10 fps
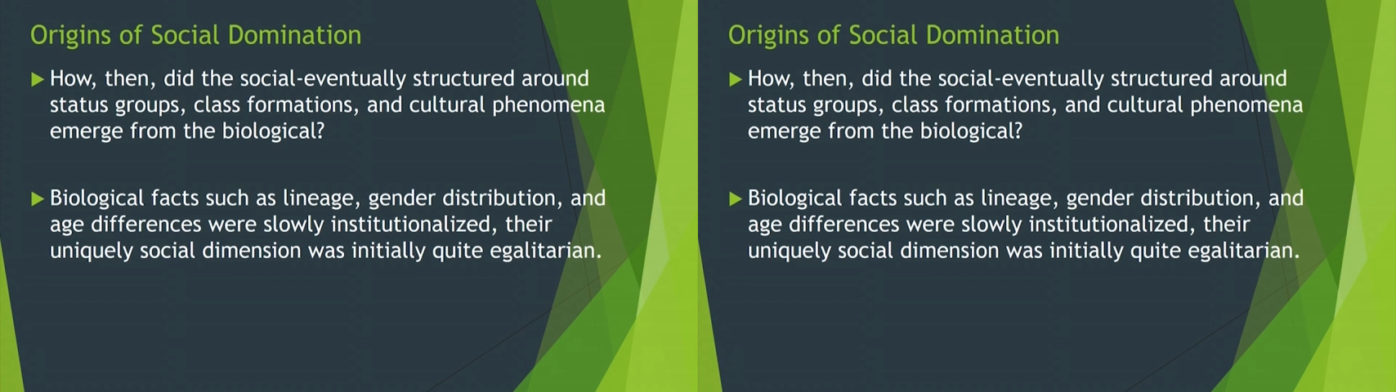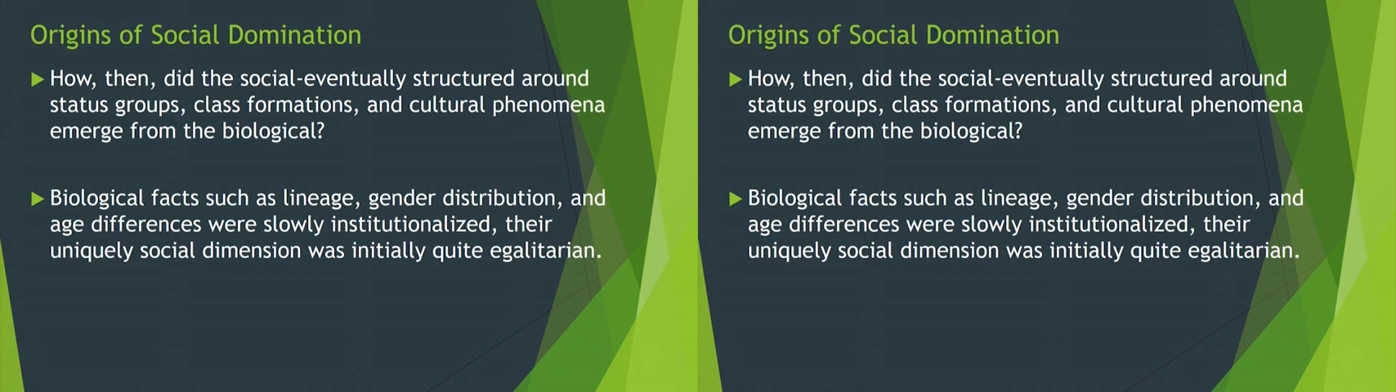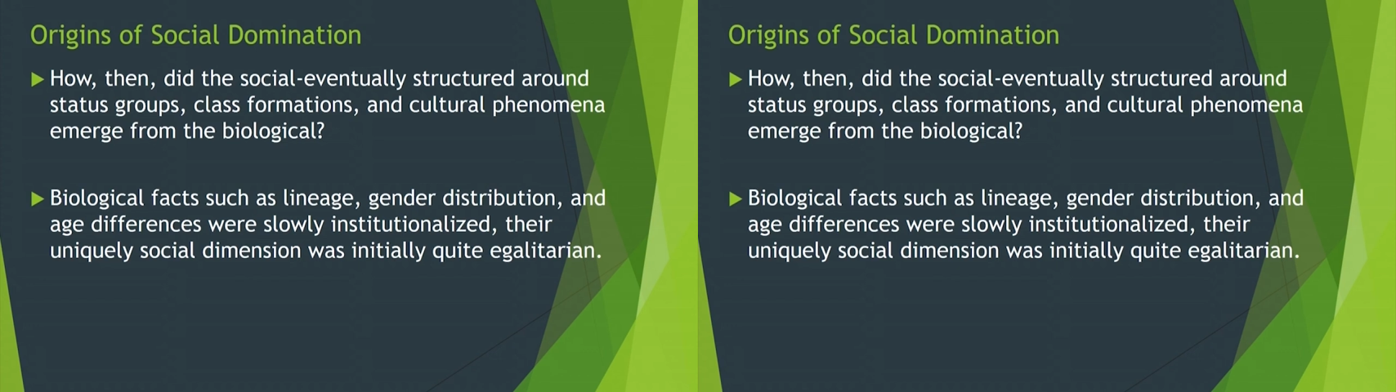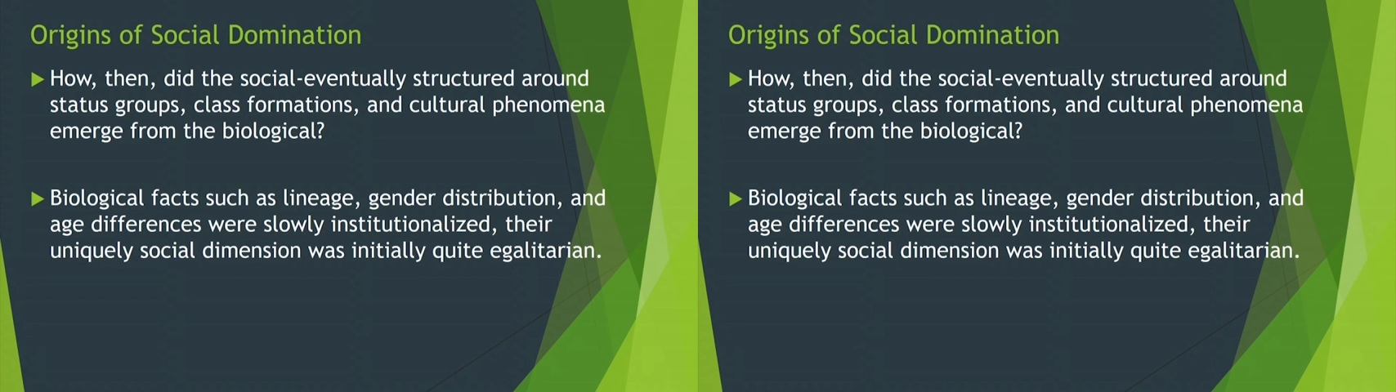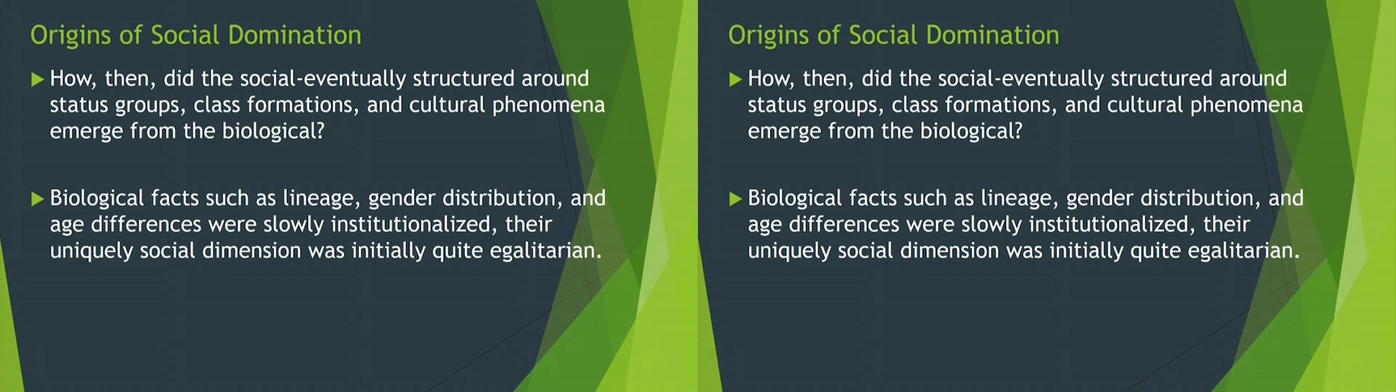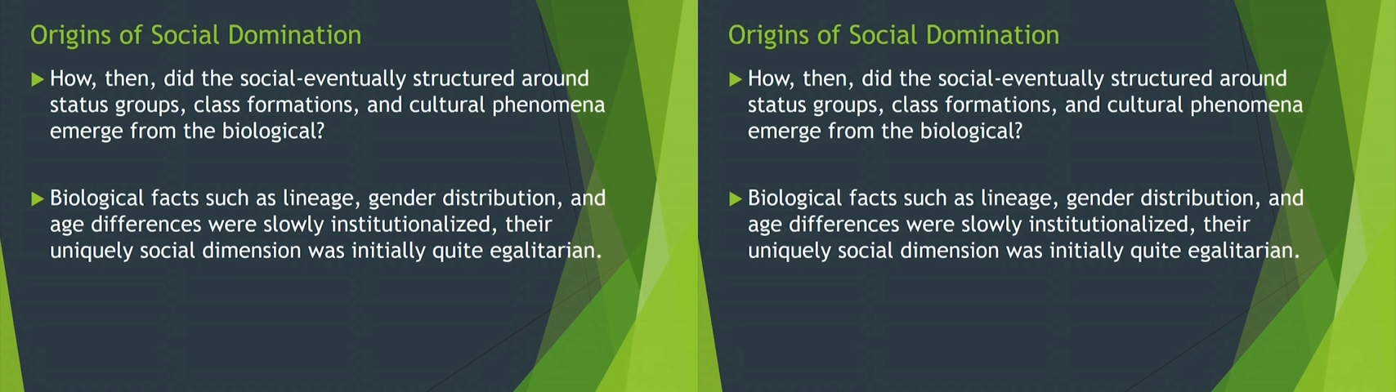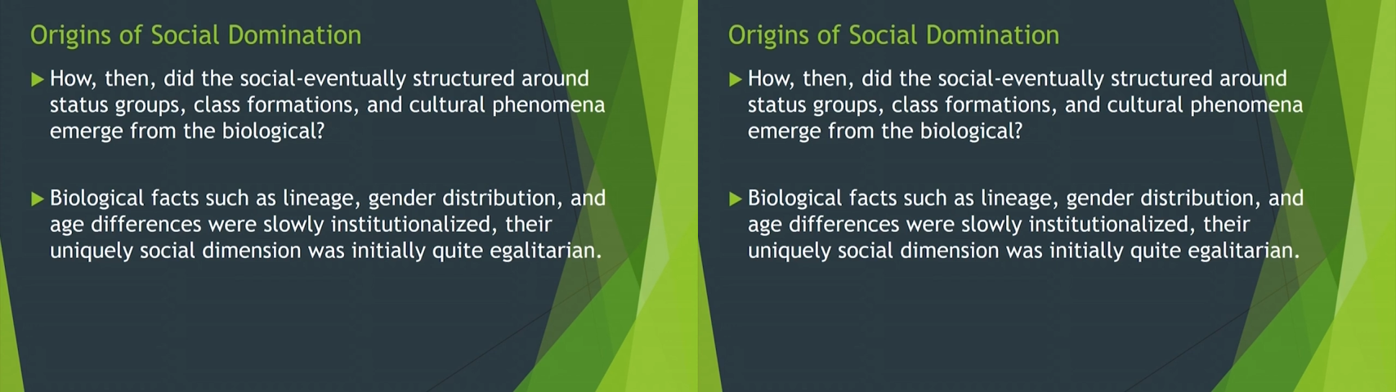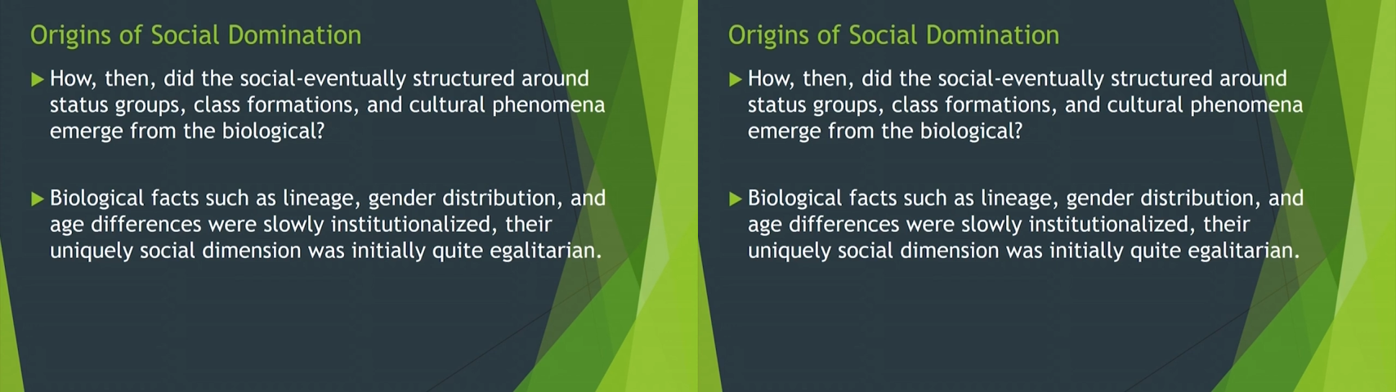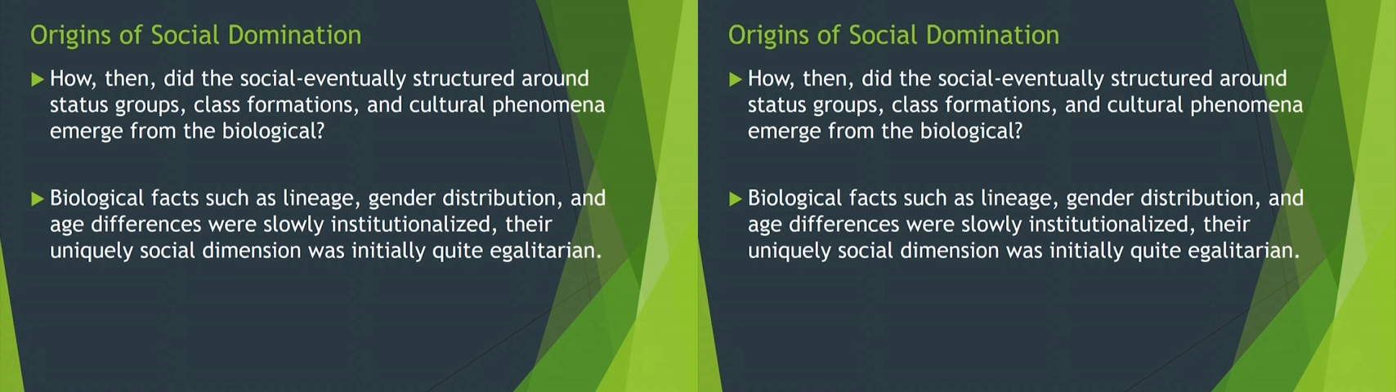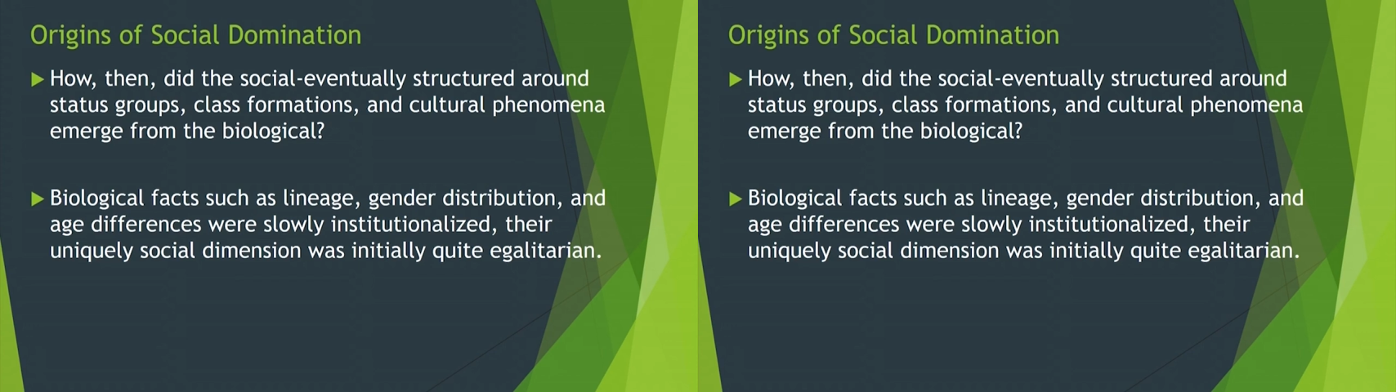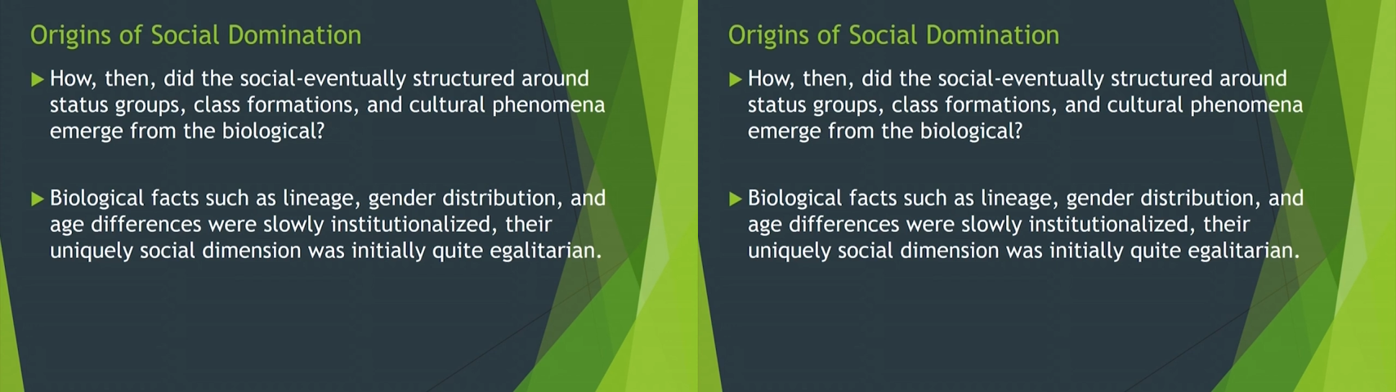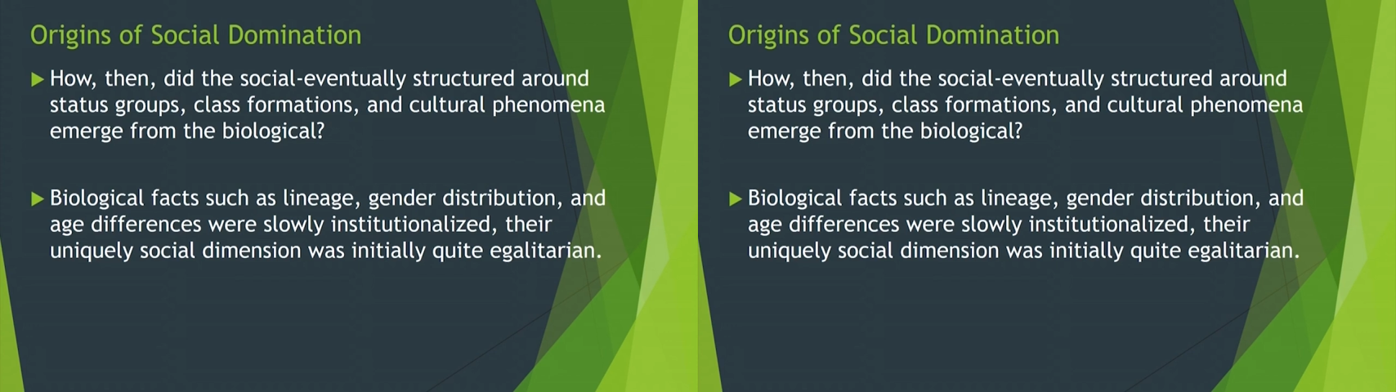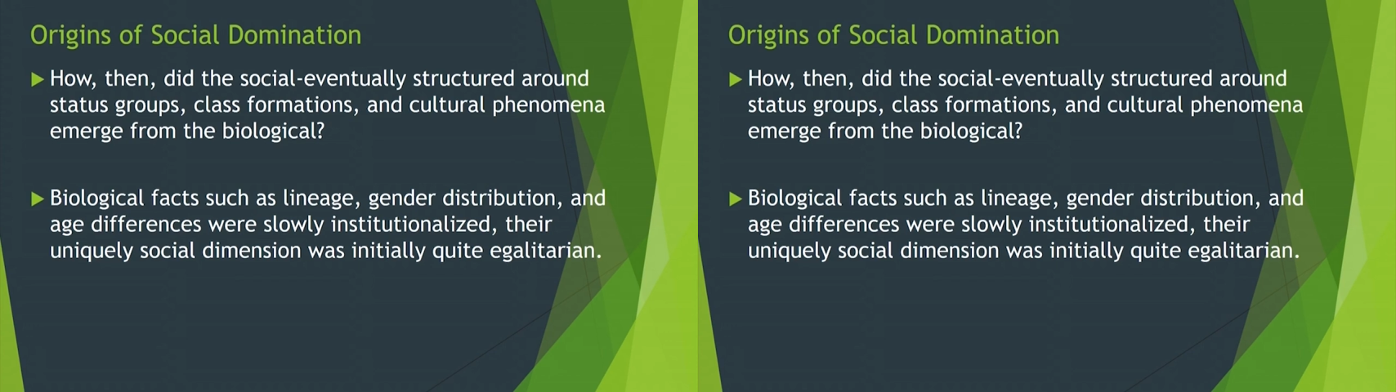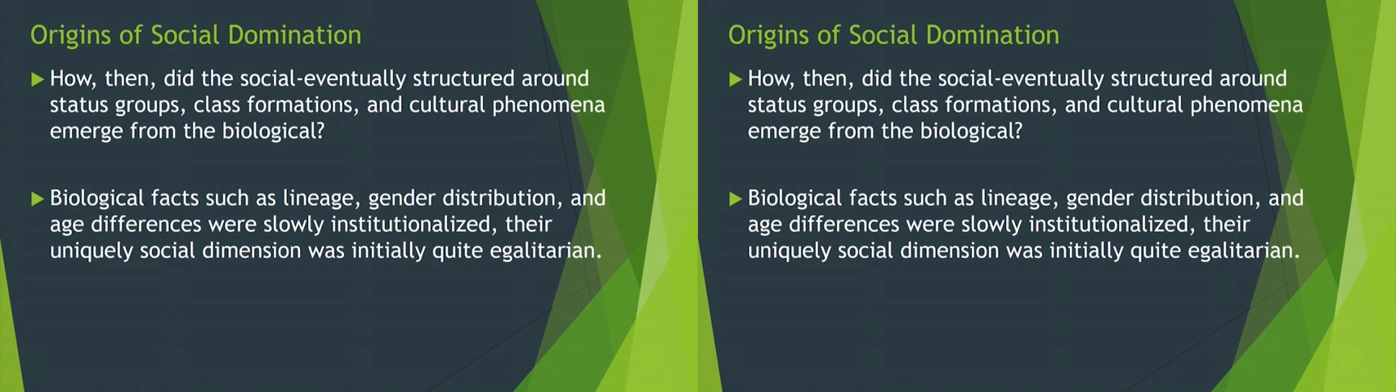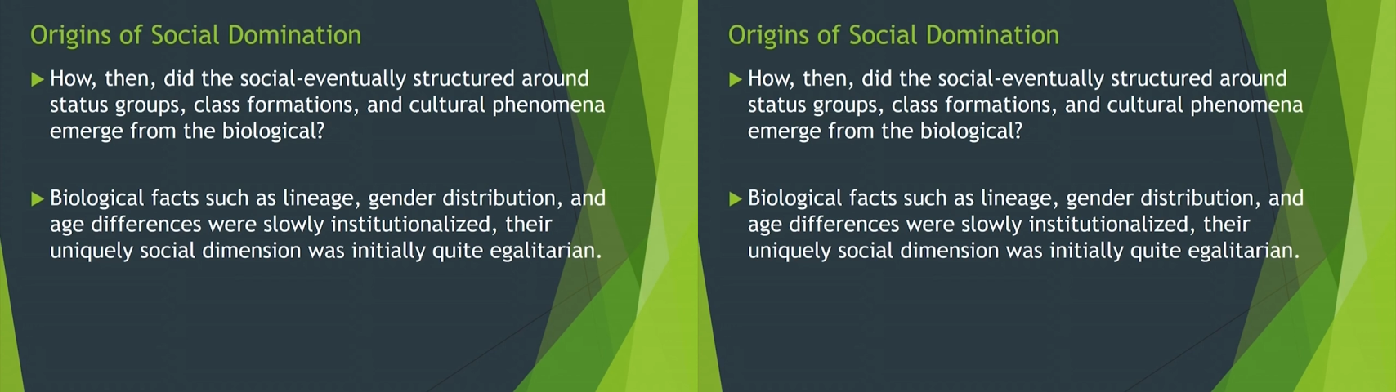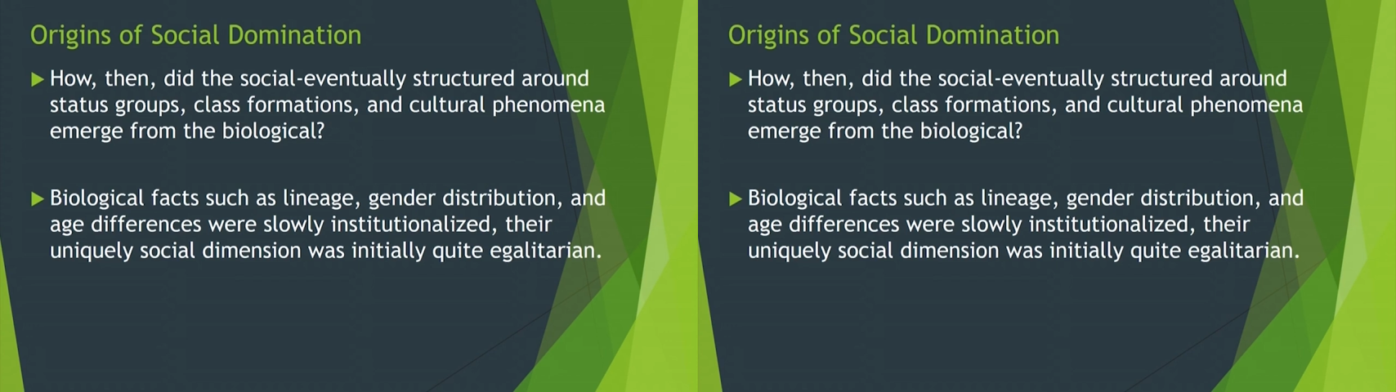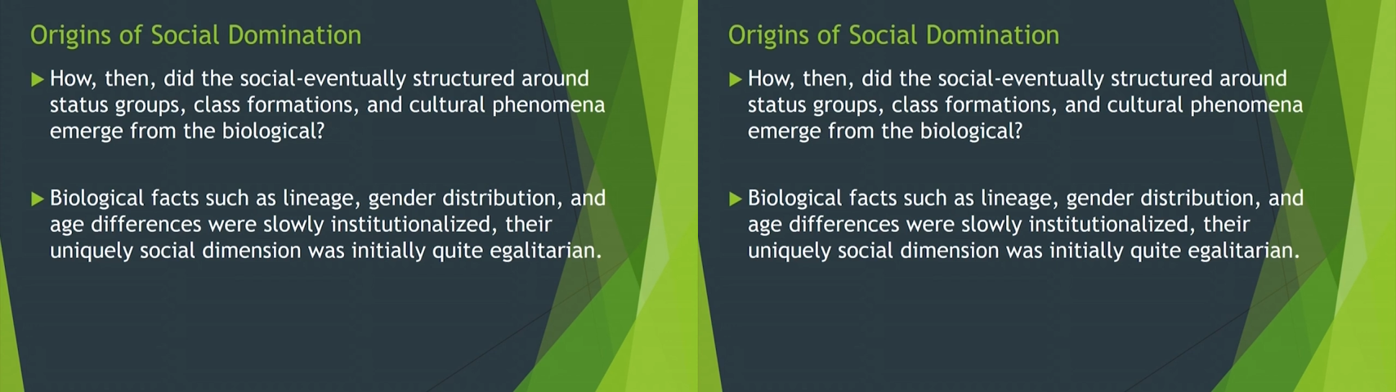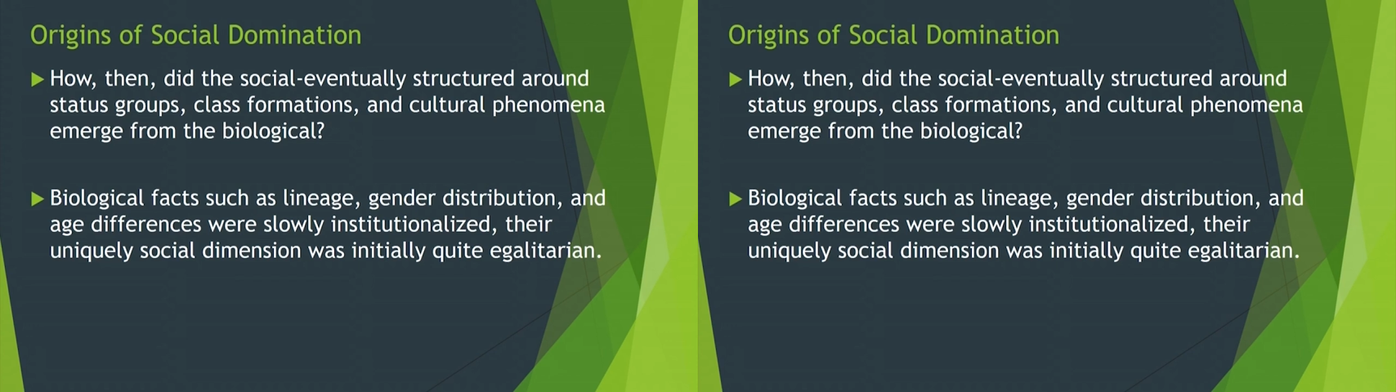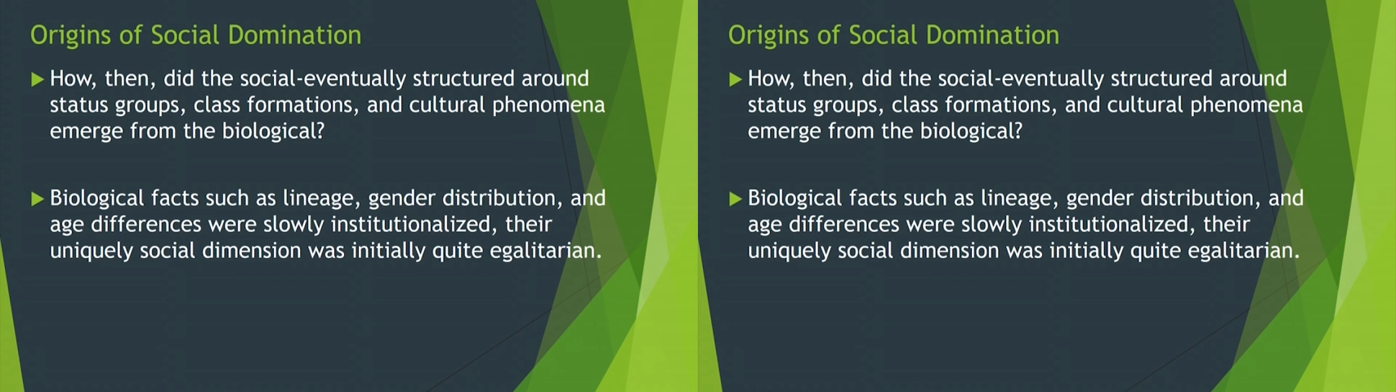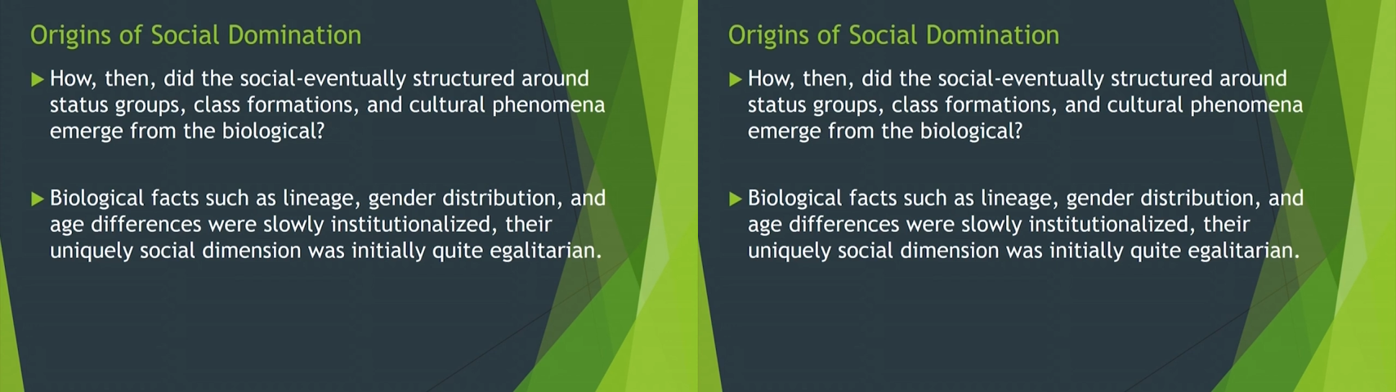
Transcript: No face is visible, so there are no lips to read.